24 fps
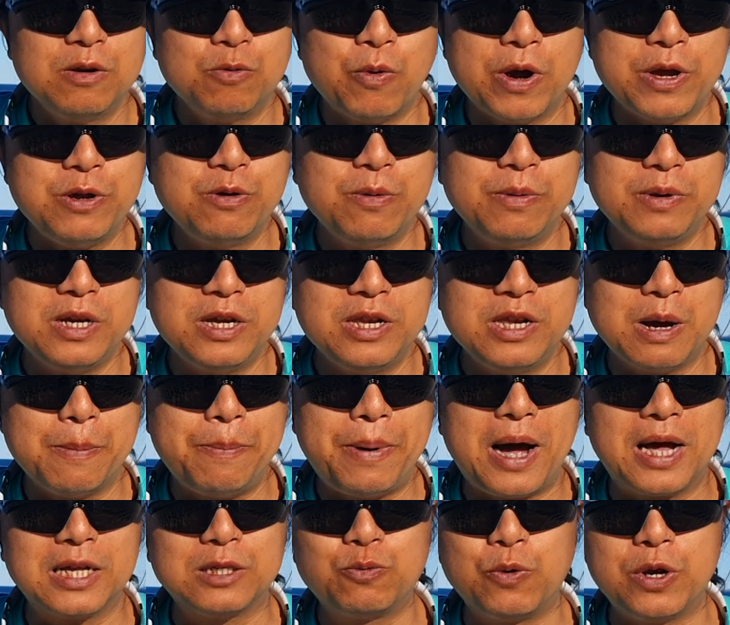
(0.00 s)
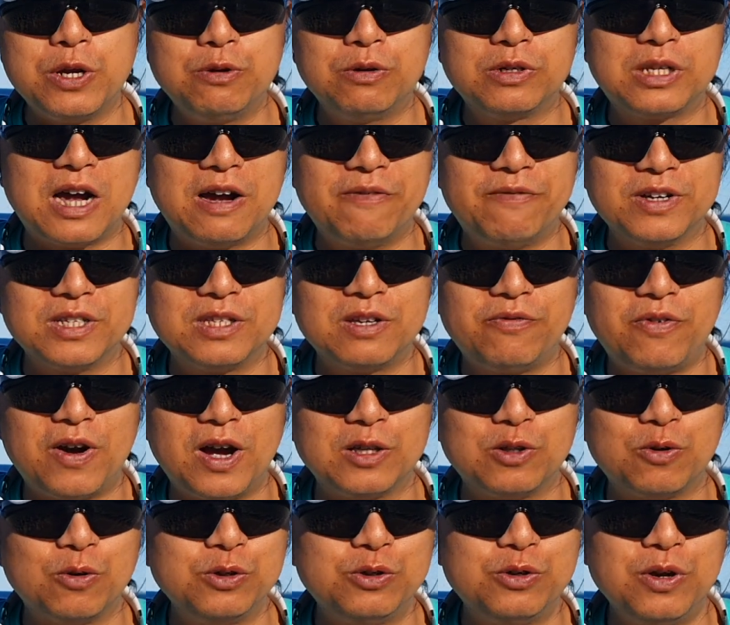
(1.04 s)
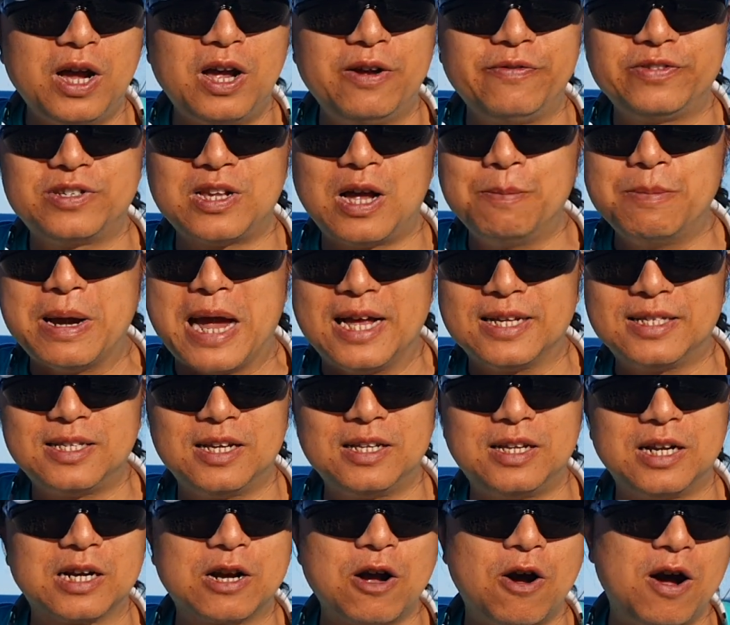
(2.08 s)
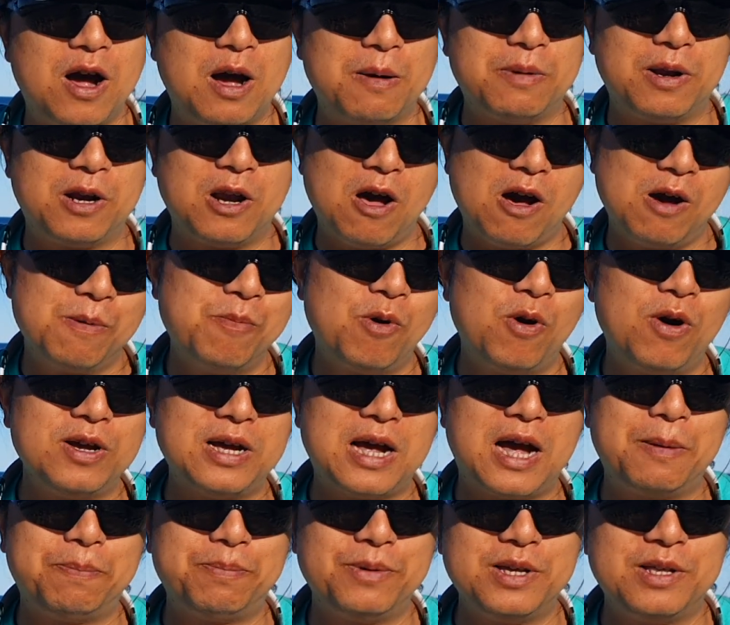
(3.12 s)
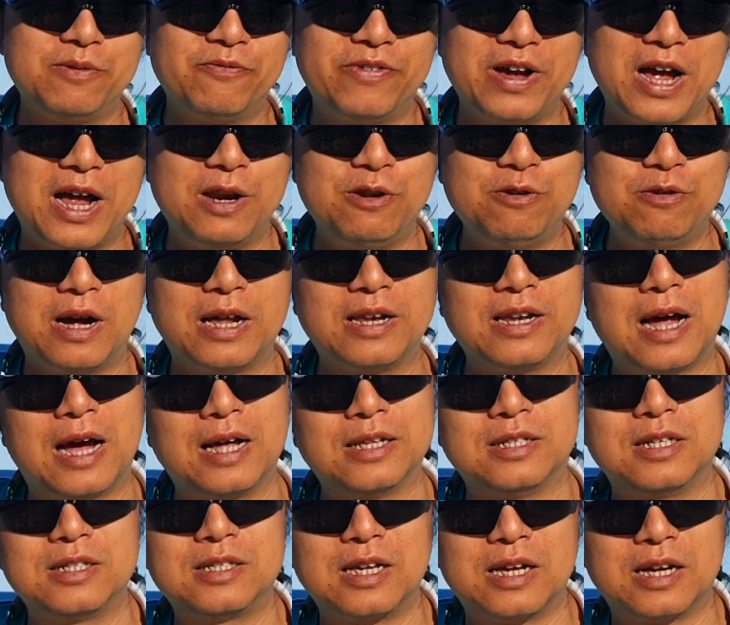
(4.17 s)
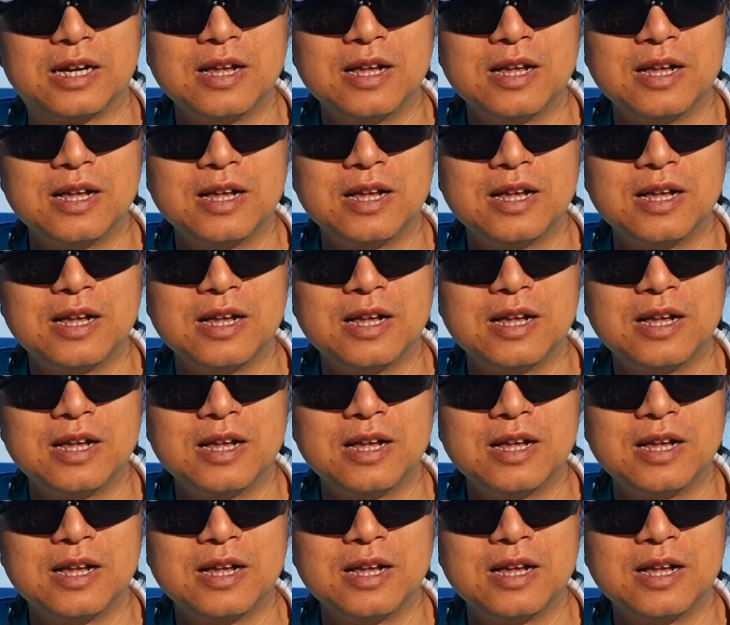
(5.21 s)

When you, in the past, when you diversify, don't you have some assets that gone up a lot more up in value and others